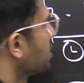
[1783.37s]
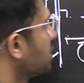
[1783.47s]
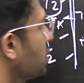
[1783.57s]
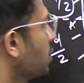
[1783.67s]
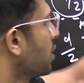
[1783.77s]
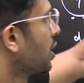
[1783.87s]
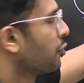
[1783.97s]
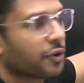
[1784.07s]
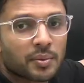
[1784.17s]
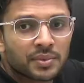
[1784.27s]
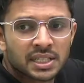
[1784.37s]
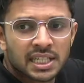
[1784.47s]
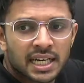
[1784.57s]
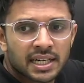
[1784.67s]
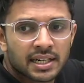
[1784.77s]
So from the
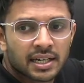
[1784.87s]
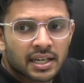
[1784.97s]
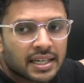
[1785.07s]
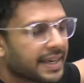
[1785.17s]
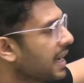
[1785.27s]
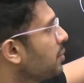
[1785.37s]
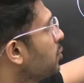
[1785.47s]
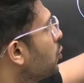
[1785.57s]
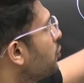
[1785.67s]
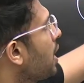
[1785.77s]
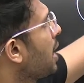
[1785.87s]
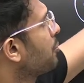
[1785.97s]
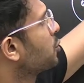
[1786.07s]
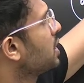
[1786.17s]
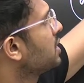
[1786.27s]
sender, he can move up